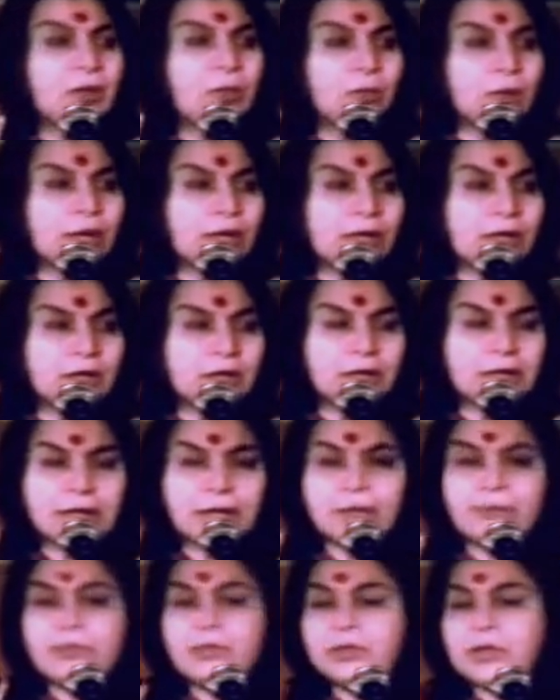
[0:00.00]
One on the
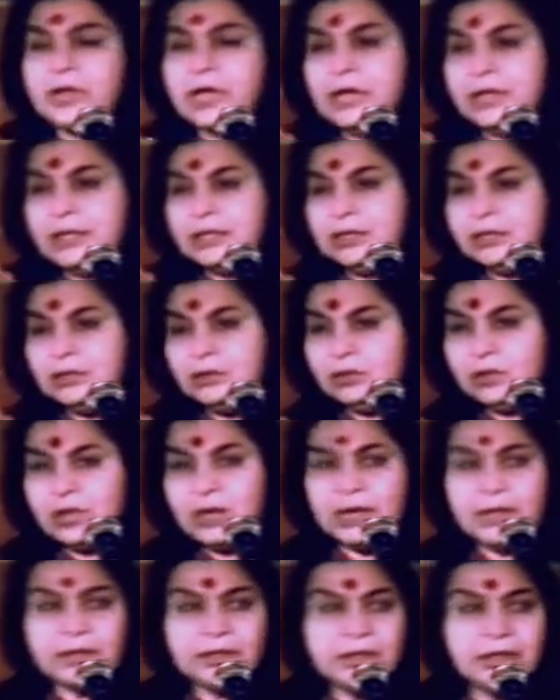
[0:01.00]
left, another in the
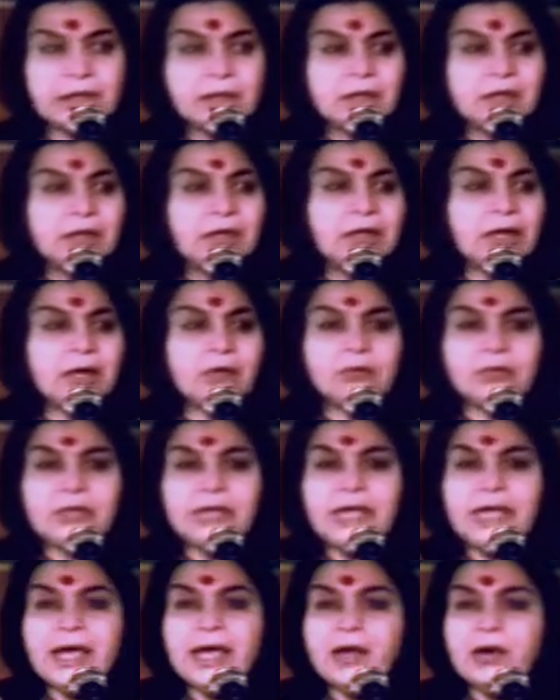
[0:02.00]
right. Now
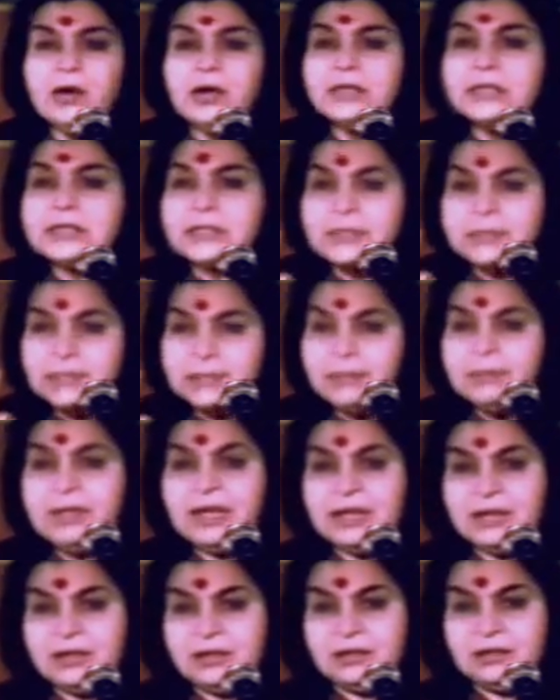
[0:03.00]
they are not
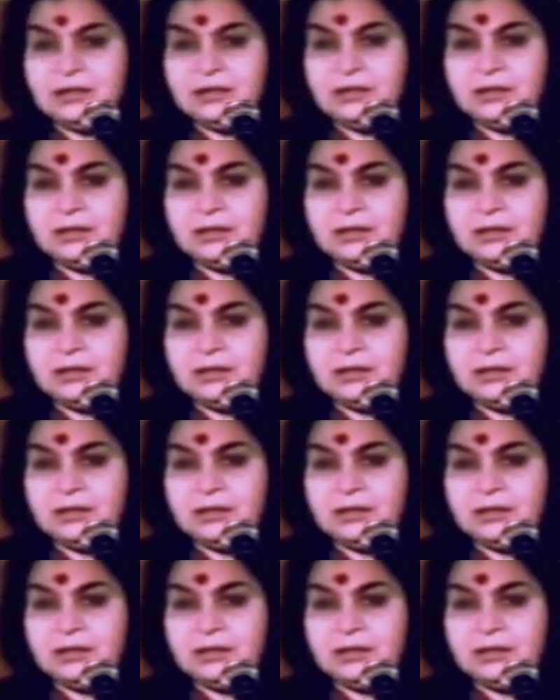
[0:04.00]
similar.